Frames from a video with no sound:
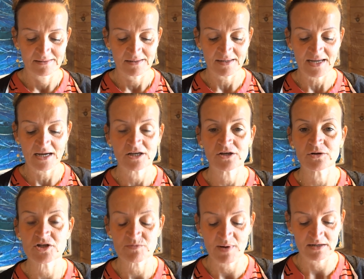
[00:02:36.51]
I get a
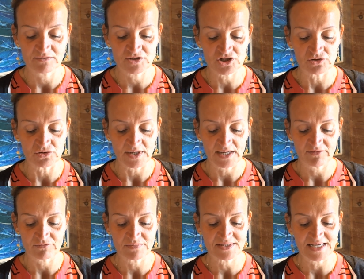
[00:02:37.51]
huge amount of joy
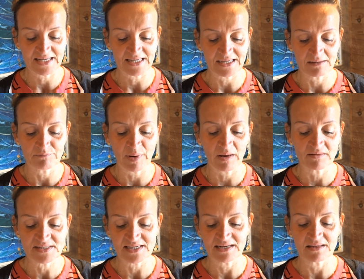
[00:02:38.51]
from digging and
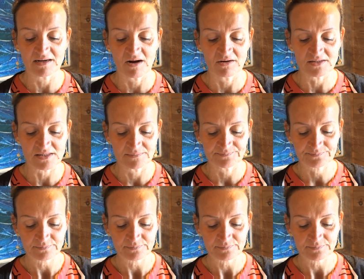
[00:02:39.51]
planting in the garden.